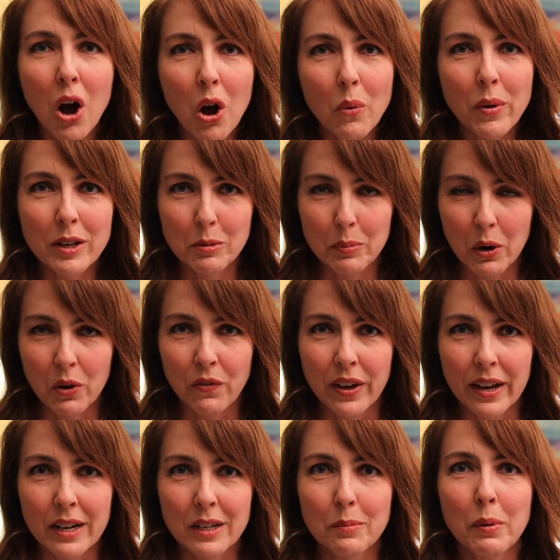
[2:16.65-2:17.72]
always
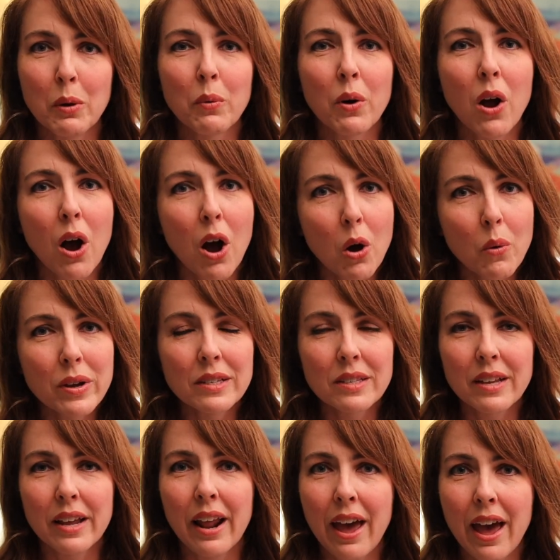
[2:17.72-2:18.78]
perfect, but we're always
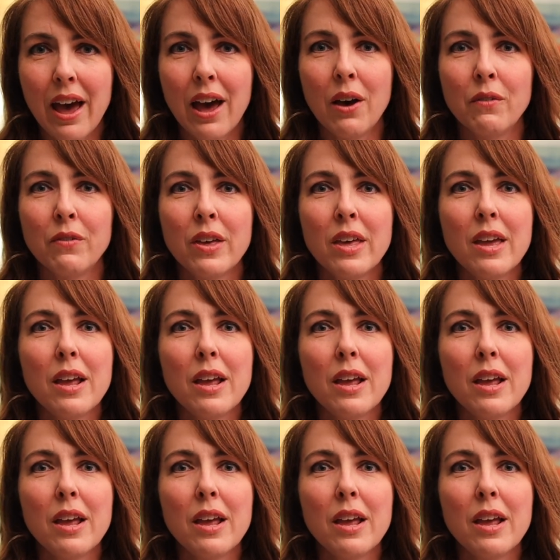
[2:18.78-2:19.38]
going to have